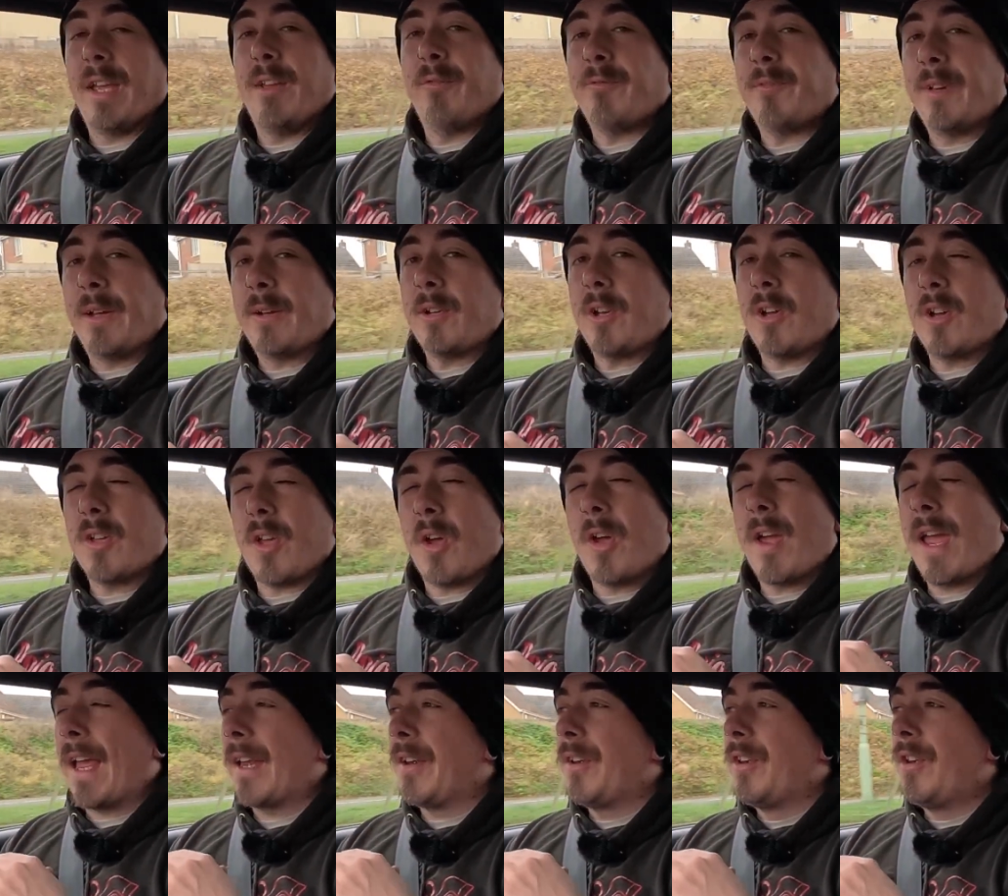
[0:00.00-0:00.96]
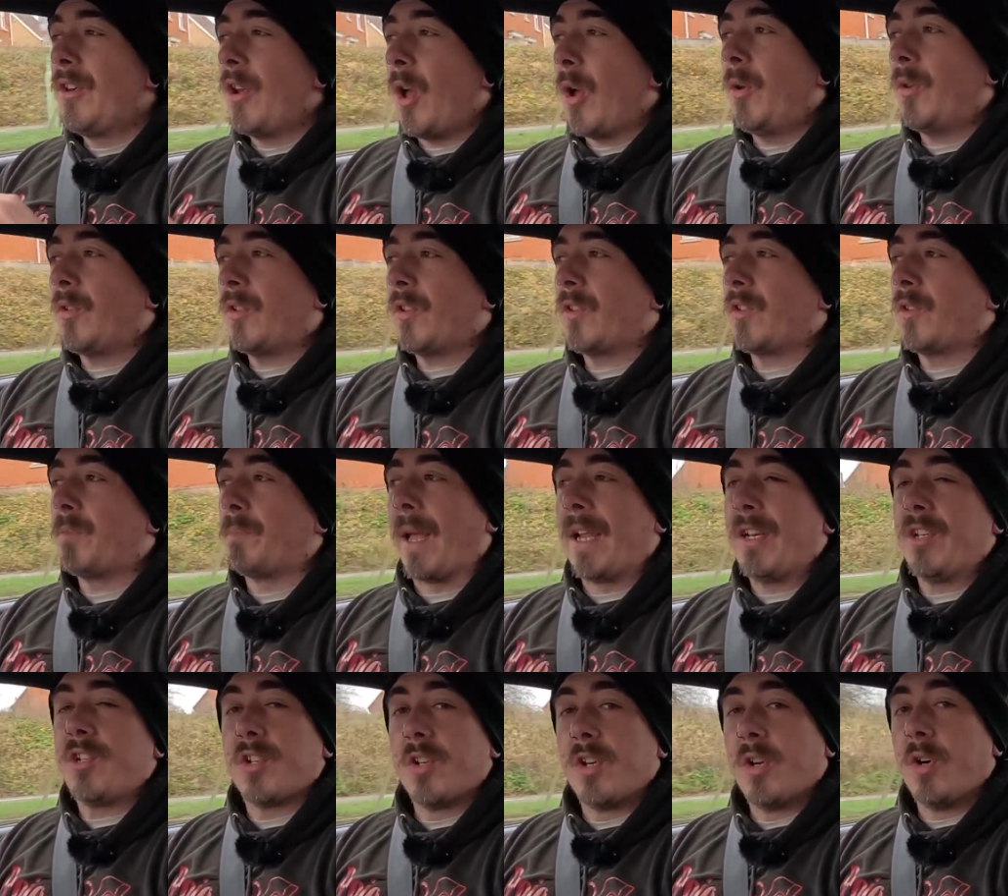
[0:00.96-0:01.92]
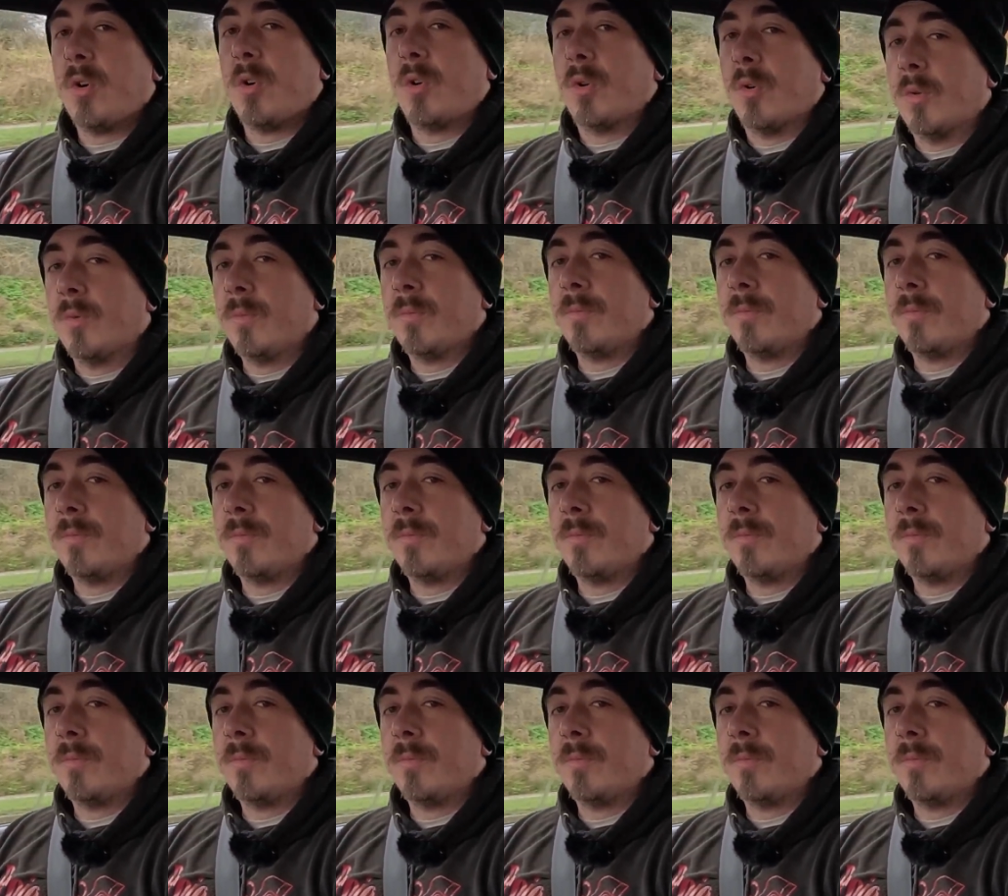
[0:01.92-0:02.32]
It felt like I had no suspension at all.